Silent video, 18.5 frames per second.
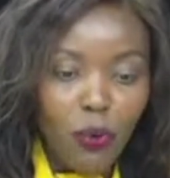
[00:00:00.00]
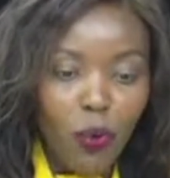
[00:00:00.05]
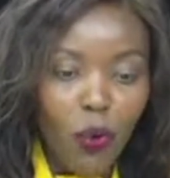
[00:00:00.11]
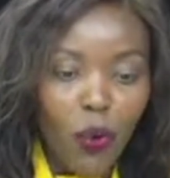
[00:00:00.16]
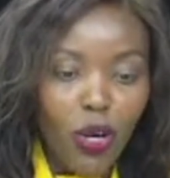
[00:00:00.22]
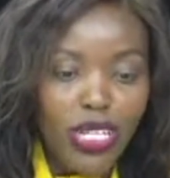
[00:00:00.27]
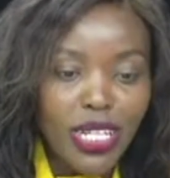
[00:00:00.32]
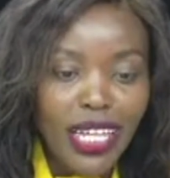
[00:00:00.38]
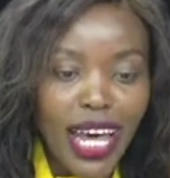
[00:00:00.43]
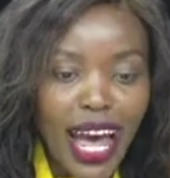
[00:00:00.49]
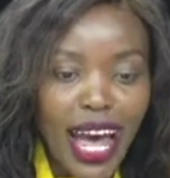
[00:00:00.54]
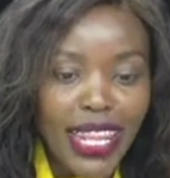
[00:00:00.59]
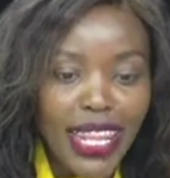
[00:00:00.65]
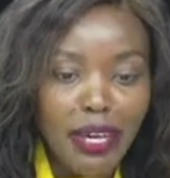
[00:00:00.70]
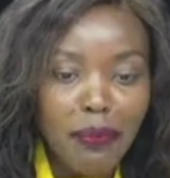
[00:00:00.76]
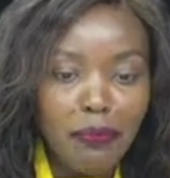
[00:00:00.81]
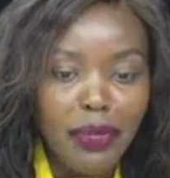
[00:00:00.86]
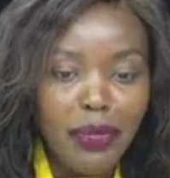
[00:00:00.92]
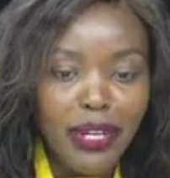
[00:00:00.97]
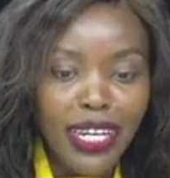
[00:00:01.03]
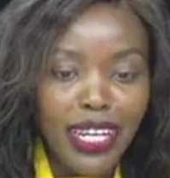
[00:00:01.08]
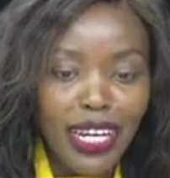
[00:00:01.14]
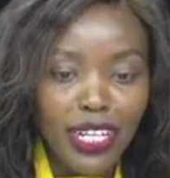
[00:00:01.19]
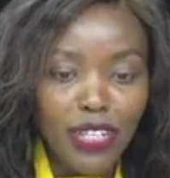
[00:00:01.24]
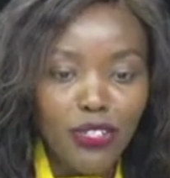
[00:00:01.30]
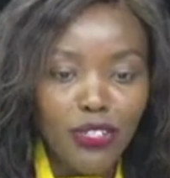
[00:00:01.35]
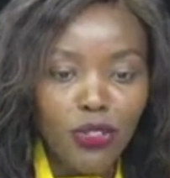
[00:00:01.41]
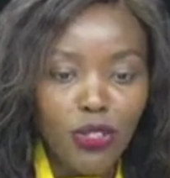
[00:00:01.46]
what are the
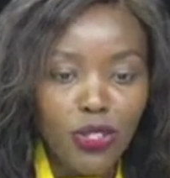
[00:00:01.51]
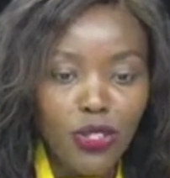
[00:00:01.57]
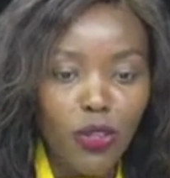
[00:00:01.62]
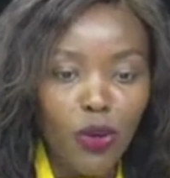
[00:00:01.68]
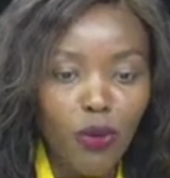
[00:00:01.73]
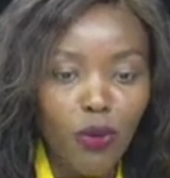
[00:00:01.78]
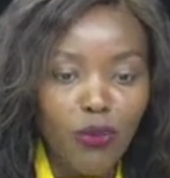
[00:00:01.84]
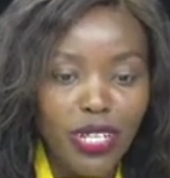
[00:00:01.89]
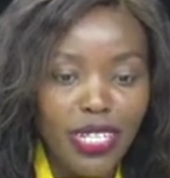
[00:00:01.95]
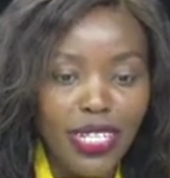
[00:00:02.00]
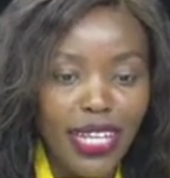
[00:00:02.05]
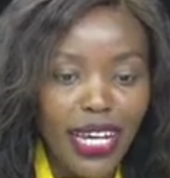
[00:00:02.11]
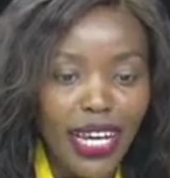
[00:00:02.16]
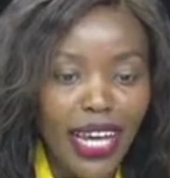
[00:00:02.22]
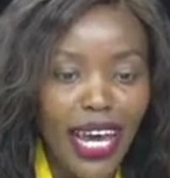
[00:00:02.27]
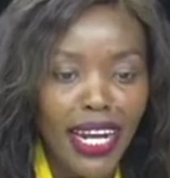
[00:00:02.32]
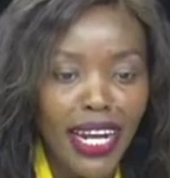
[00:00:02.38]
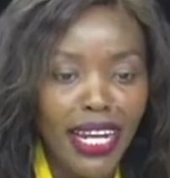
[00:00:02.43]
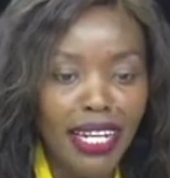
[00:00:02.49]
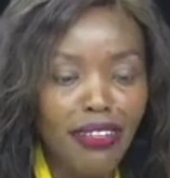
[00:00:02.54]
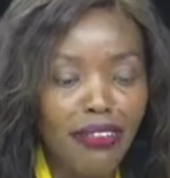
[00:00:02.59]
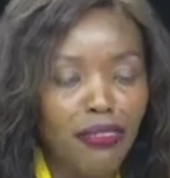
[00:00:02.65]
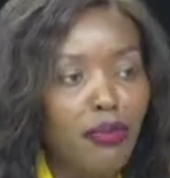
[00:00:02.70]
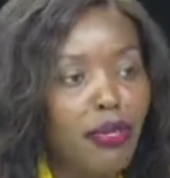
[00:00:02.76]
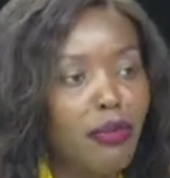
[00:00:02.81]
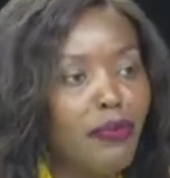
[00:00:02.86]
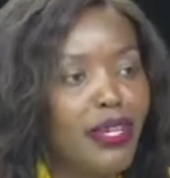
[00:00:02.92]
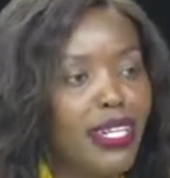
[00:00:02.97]
implications of the Sagana
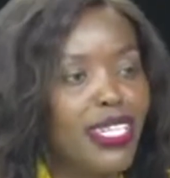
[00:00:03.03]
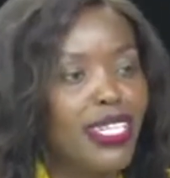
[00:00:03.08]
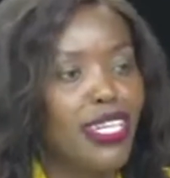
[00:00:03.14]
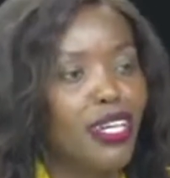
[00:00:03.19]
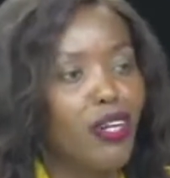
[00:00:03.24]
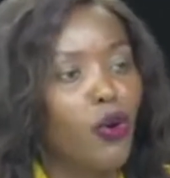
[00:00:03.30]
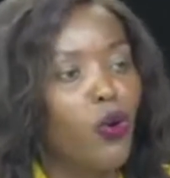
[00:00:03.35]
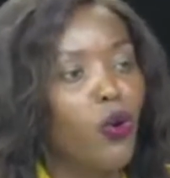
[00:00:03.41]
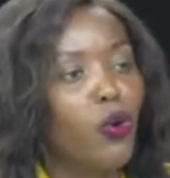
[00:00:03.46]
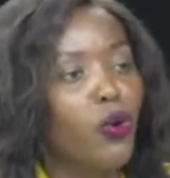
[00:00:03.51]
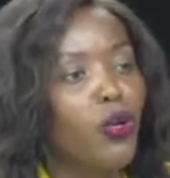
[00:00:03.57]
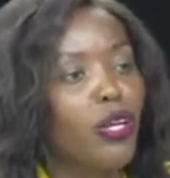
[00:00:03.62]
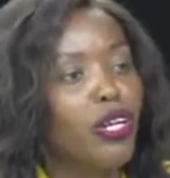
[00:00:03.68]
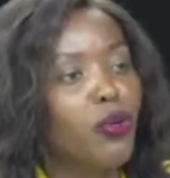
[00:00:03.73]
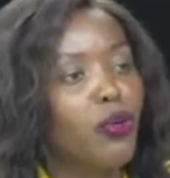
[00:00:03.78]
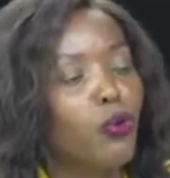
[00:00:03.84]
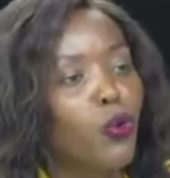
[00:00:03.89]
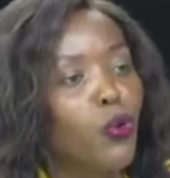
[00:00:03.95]
3 meeting on